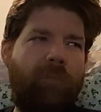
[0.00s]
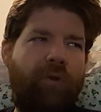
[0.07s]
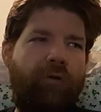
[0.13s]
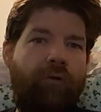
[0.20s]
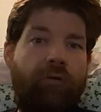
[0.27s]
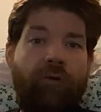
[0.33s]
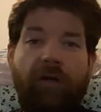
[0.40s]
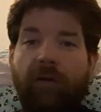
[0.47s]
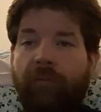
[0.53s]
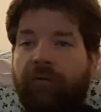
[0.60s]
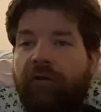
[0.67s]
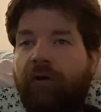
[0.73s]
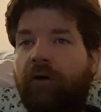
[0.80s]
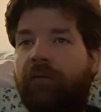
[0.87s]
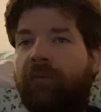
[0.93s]
You do get
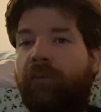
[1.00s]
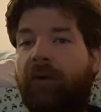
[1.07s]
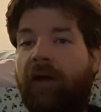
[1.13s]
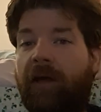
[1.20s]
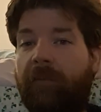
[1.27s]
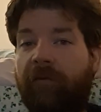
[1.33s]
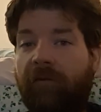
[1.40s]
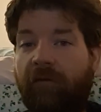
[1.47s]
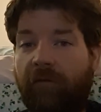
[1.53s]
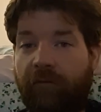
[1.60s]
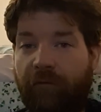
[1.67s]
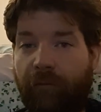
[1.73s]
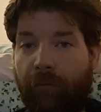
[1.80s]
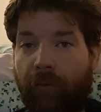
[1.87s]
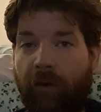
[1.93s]
resolved of what happens in the
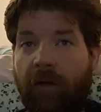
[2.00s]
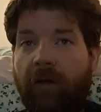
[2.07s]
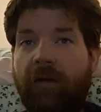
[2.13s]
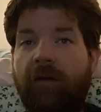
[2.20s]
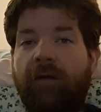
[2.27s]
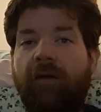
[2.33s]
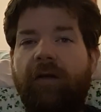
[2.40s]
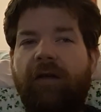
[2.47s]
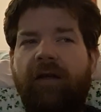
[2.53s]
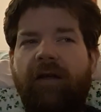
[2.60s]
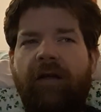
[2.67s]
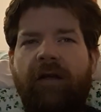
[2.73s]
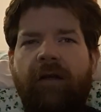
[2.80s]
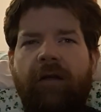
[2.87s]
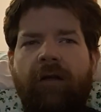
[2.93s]
story,
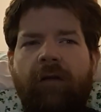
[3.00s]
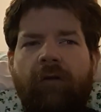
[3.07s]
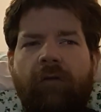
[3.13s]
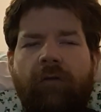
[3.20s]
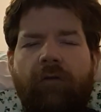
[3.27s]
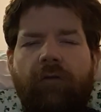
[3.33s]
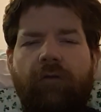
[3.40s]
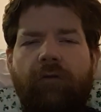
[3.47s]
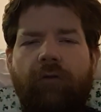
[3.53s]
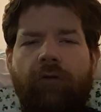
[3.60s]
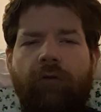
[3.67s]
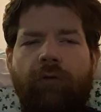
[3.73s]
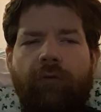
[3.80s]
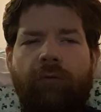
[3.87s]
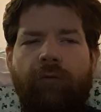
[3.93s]
and
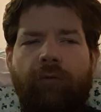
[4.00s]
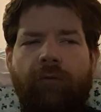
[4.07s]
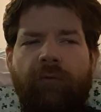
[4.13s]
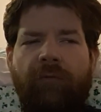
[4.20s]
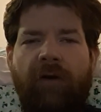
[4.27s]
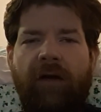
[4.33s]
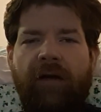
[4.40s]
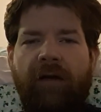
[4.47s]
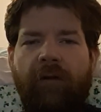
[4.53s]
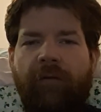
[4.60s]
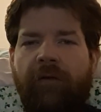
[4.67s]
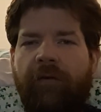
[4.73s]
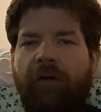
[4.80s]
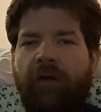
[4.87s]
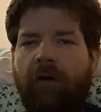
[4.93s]
you find out
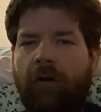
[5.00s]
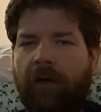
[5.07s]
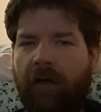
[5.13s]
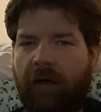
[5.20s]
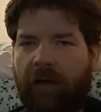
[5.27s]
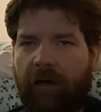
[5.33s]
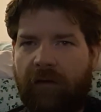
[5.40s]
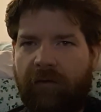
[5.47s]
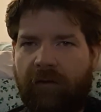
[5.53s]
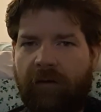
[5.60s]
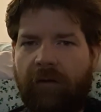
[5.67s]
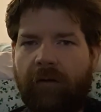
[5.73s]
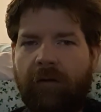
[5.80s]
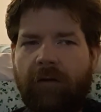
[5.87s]
that they are connected.